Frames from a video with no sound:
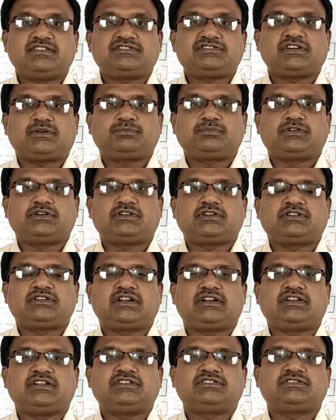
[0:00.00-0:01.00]
chapter,
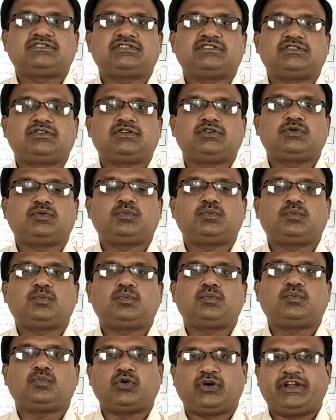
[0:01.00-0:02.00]
that is
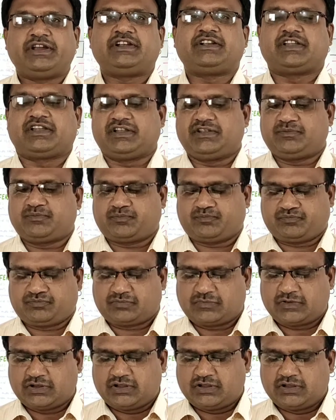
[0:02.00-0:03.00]
poetry.
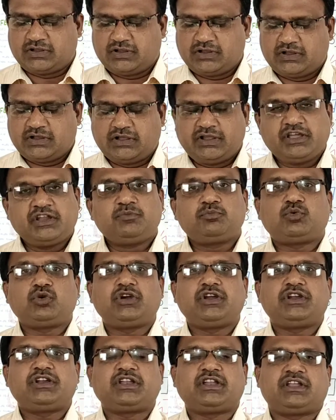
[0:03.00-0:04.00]
In
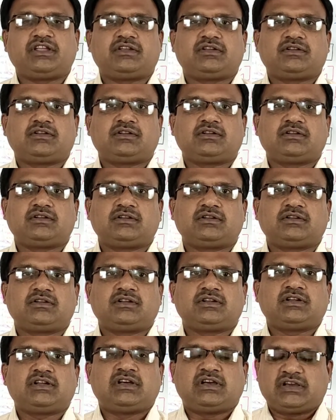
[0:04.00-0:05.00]
poetry,
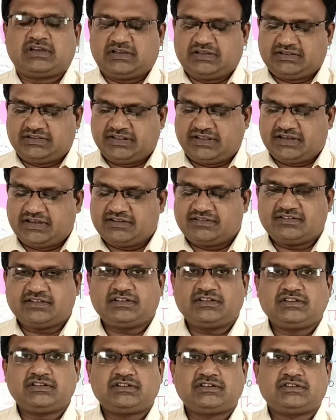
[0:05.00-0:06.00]
there is
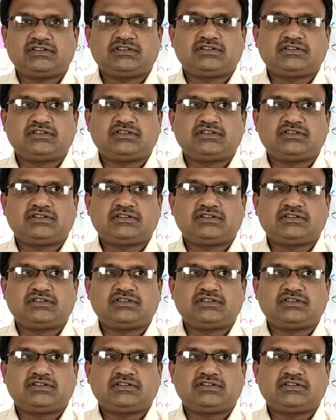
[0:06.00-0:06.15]
a